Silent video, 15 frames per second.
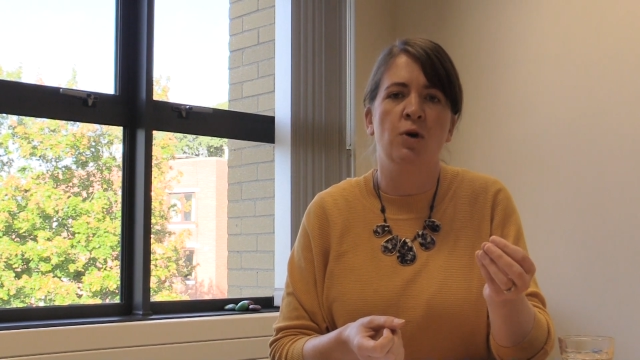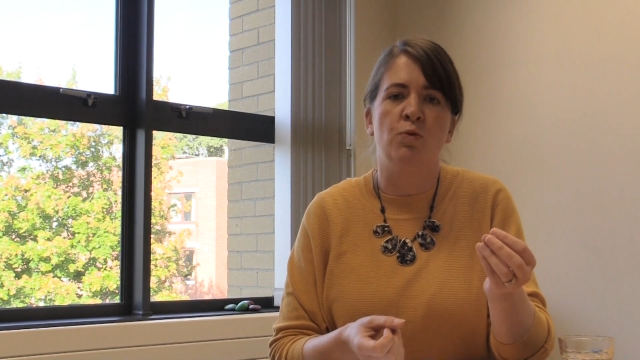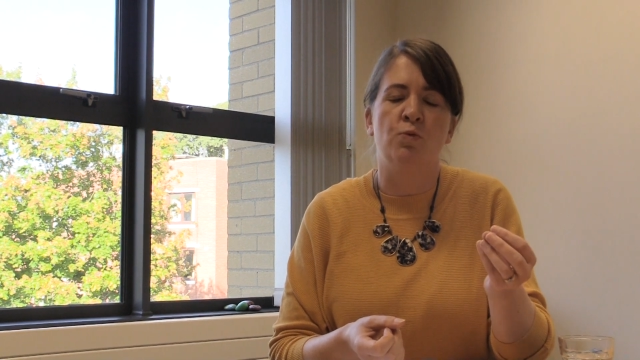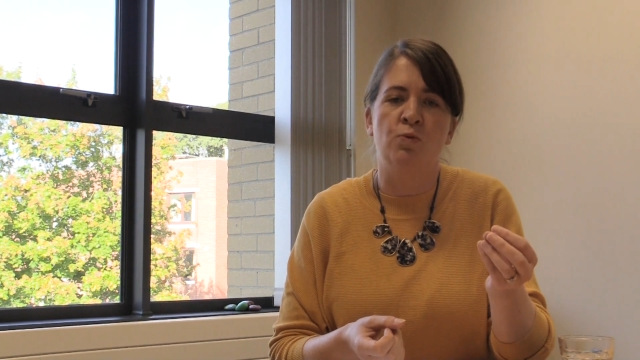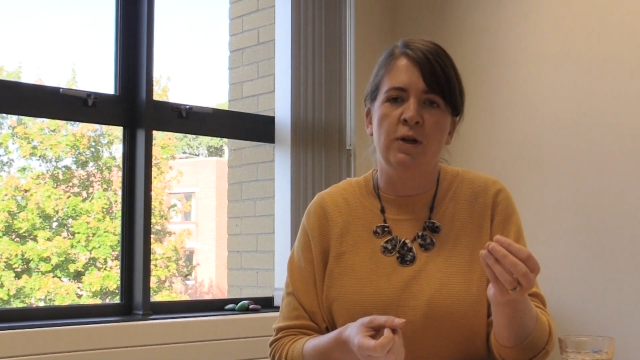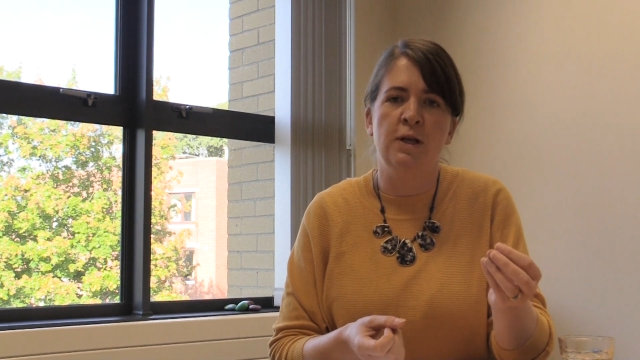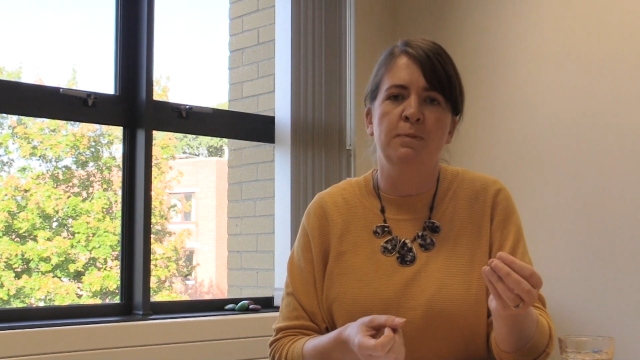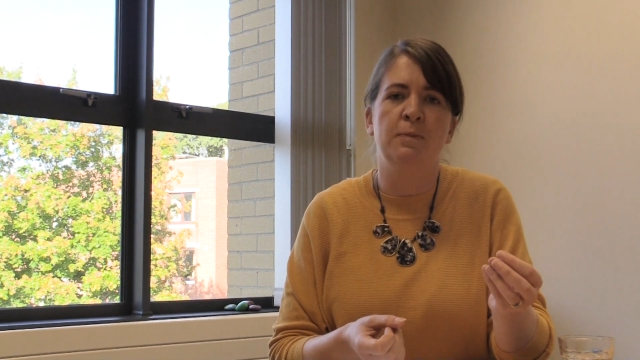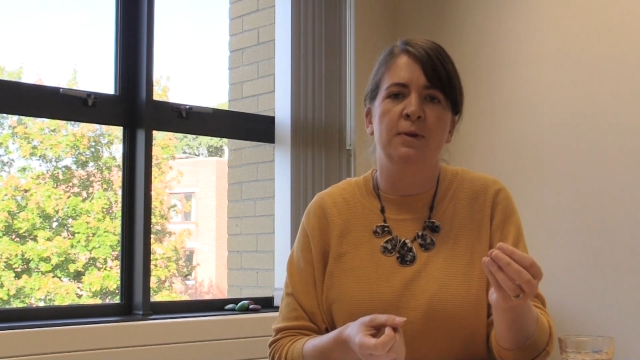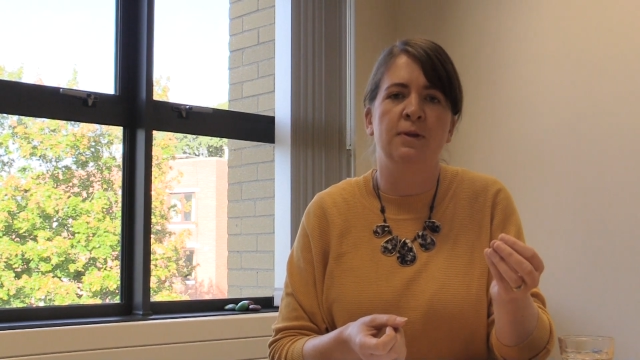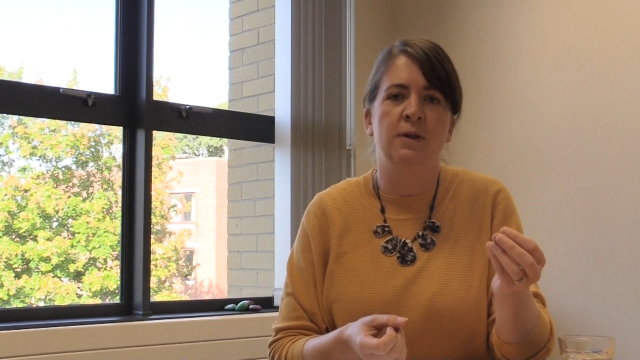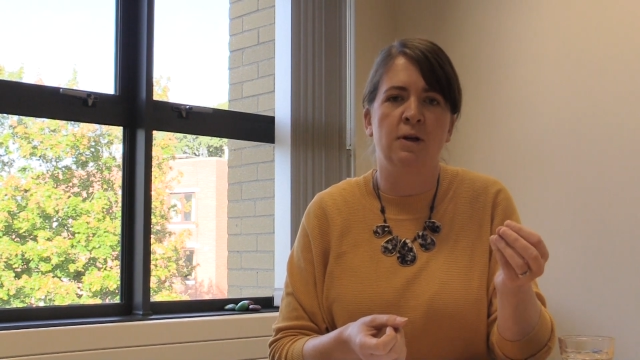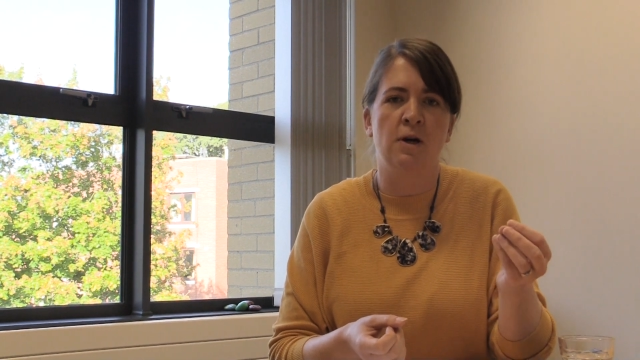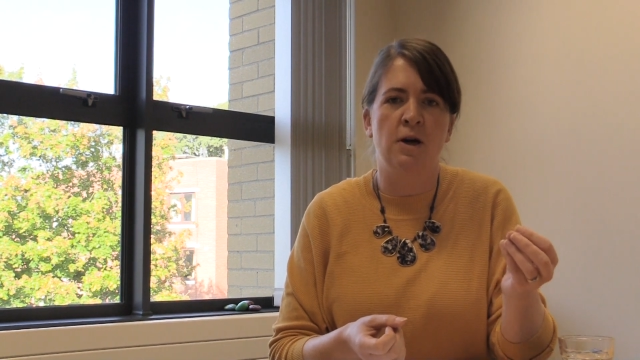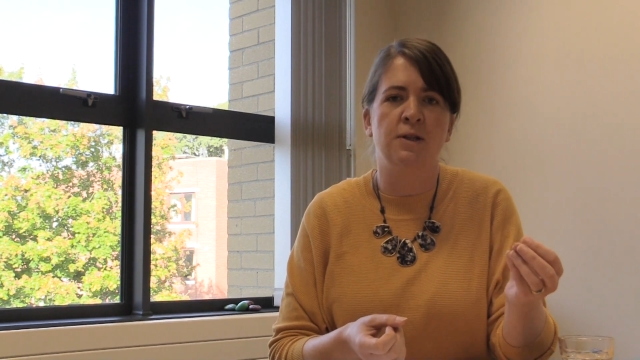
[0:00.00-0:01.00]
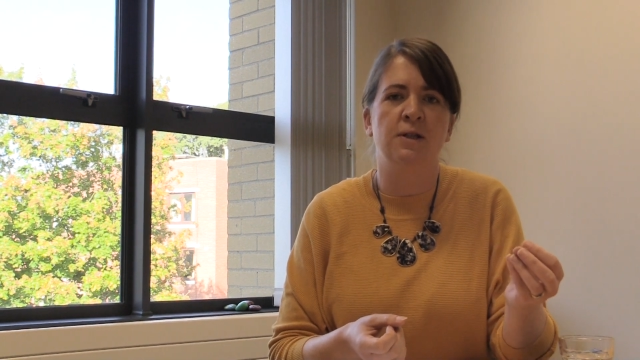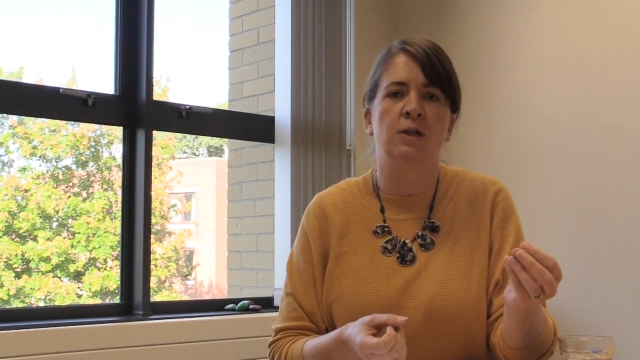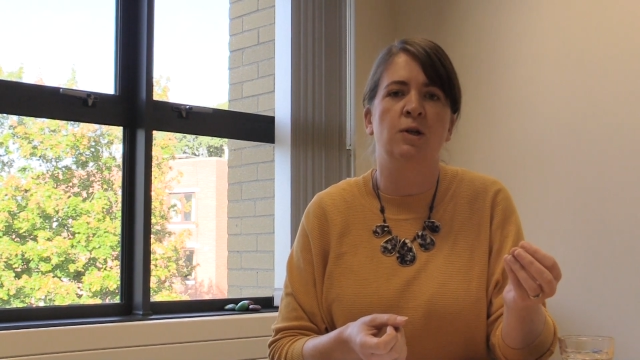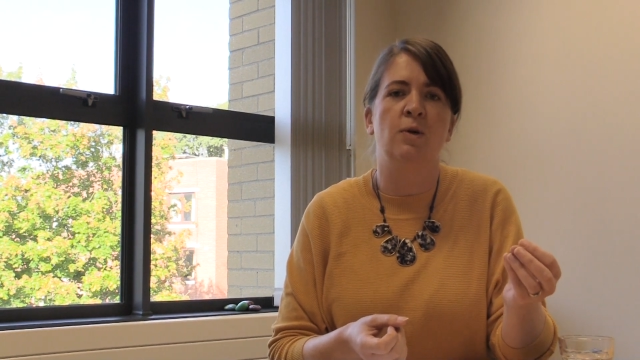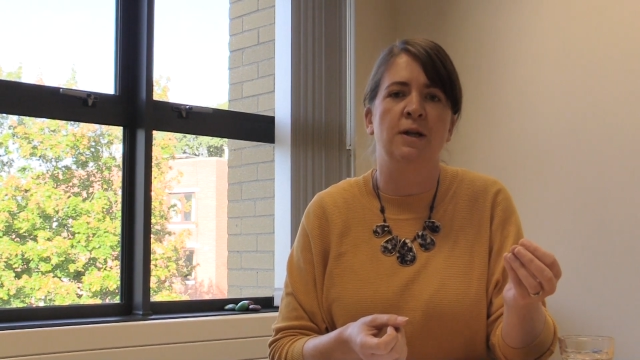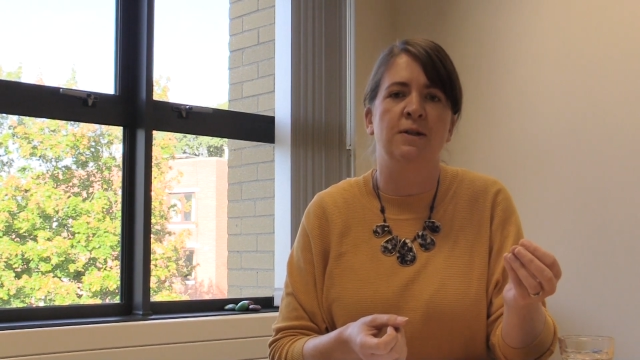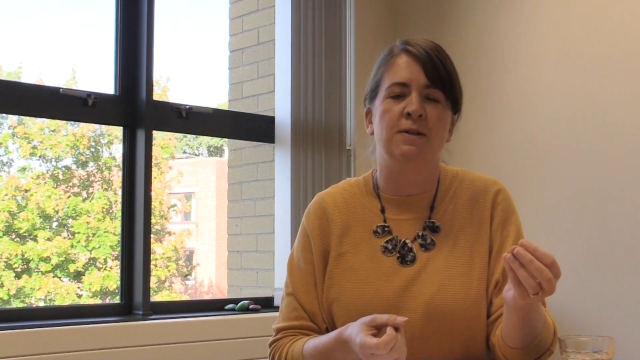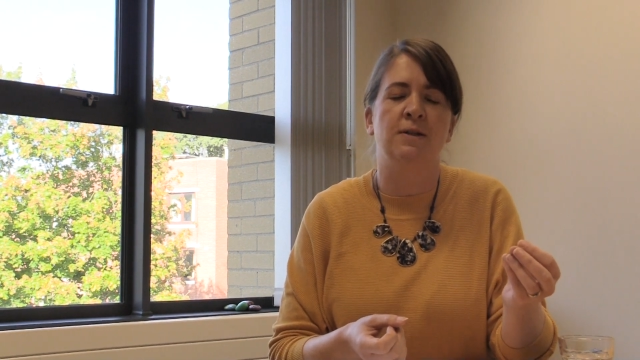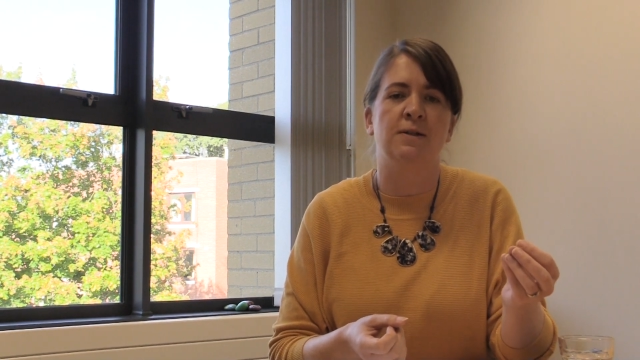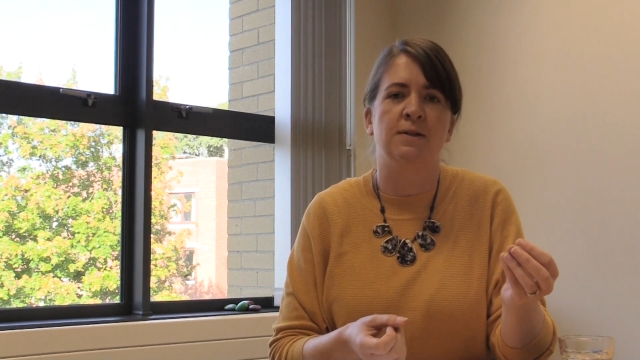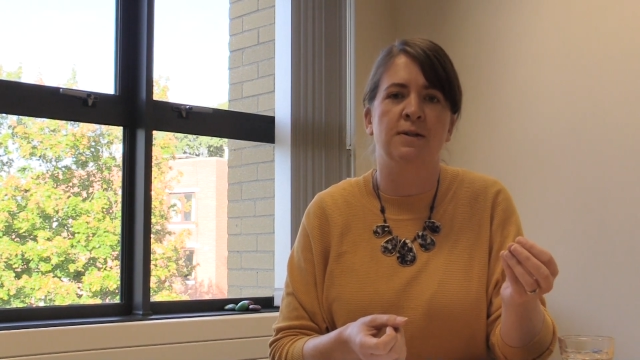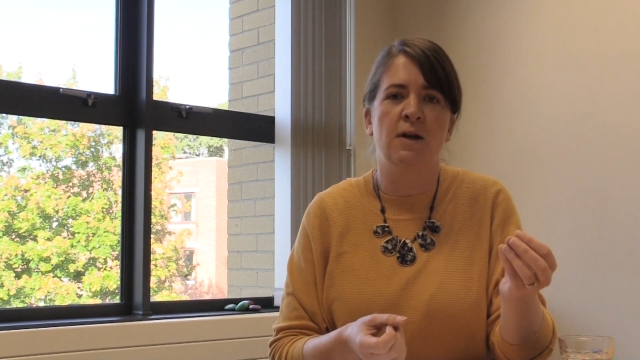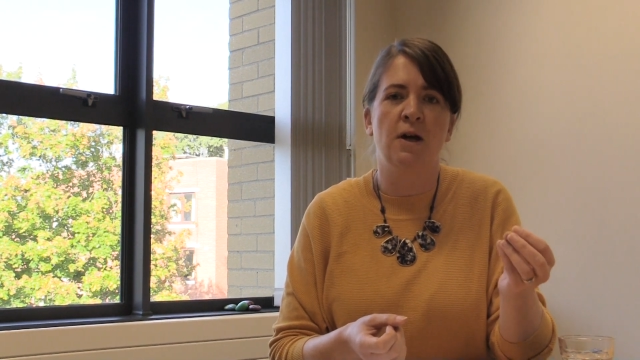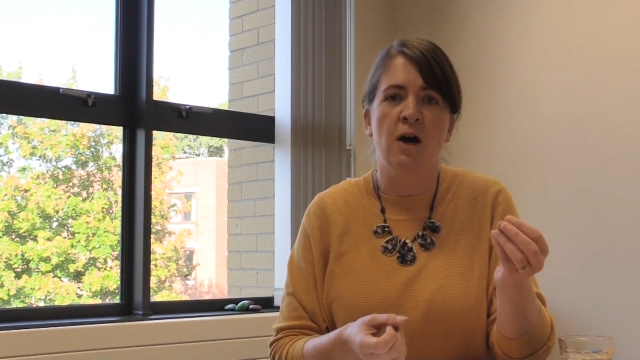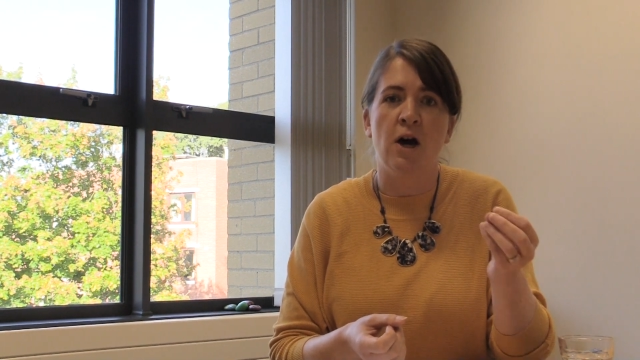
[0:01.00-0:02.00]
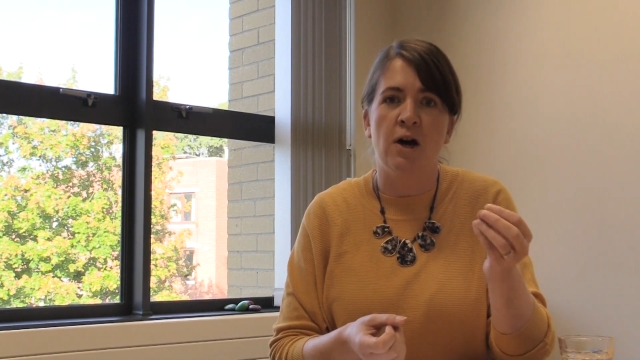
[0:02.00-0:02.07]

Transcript: reap the consequences